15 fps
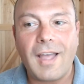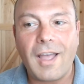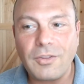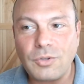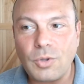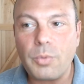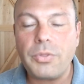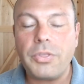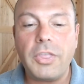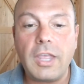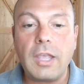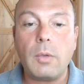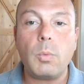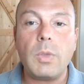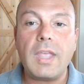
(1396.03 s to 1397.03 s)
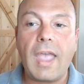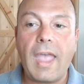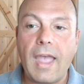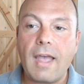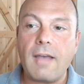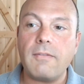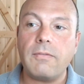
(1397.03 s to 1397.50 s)
I don't think we
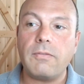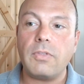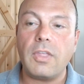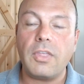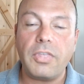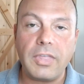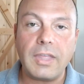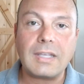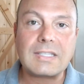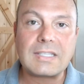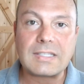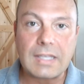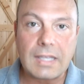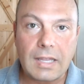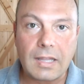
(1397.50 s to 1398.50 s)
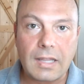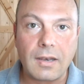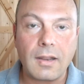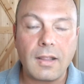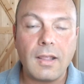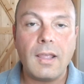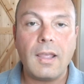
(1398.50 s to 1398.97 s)
have the thick
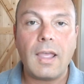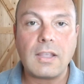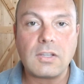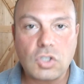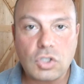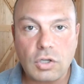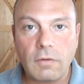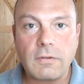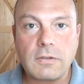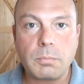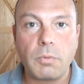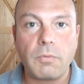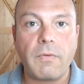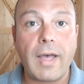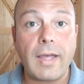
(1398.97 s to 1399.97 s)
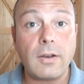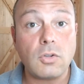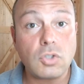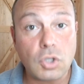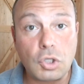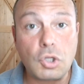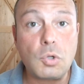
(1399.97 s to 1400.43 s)
skin as service
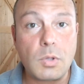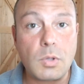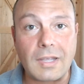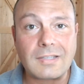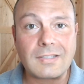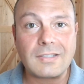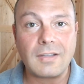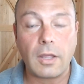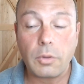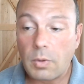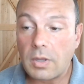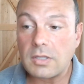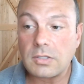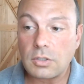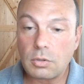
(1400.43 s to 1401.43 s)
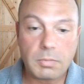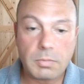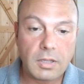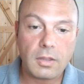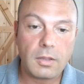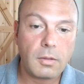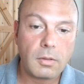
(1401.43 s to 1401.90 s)
providers to do this. Otherwise, you'd
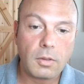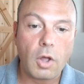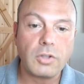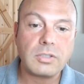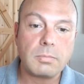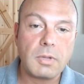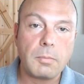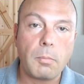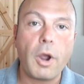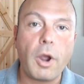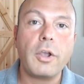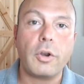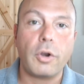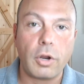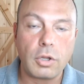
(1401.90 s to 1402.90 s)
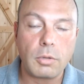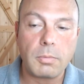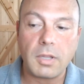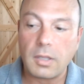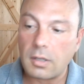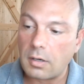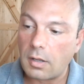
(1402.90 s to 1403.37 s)
be the ultimate marketer and you'd
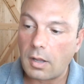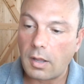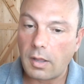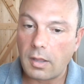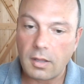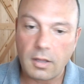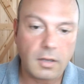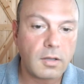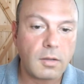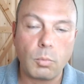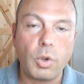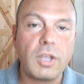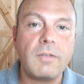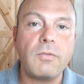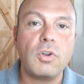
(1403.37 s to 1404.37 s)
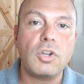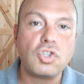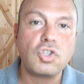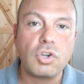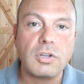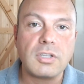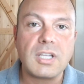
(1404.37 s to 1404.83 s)
be working for an
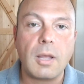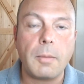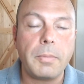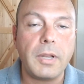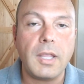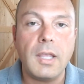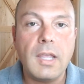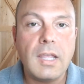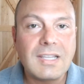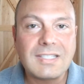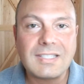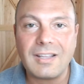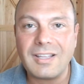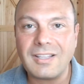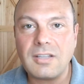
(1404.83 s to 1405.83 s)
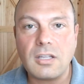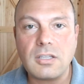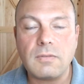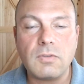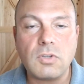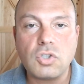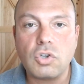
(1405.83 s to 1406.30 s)
insurance company, selling
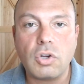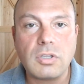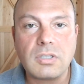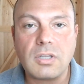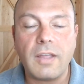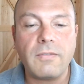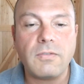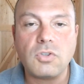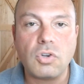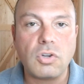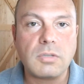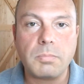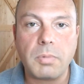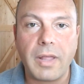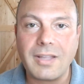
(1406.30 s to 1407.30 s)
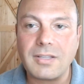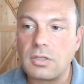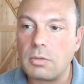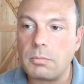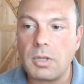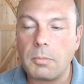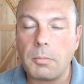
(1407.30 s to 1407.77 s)
tons of insurance, life insurance plans,
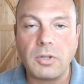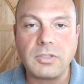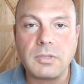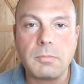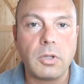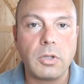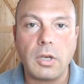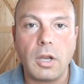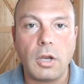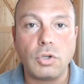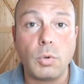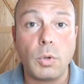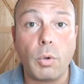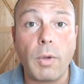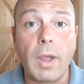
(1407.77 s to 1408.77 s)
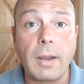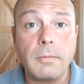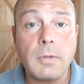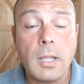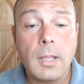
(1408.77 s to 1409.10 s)
and you'd be a multimillionaire doing great.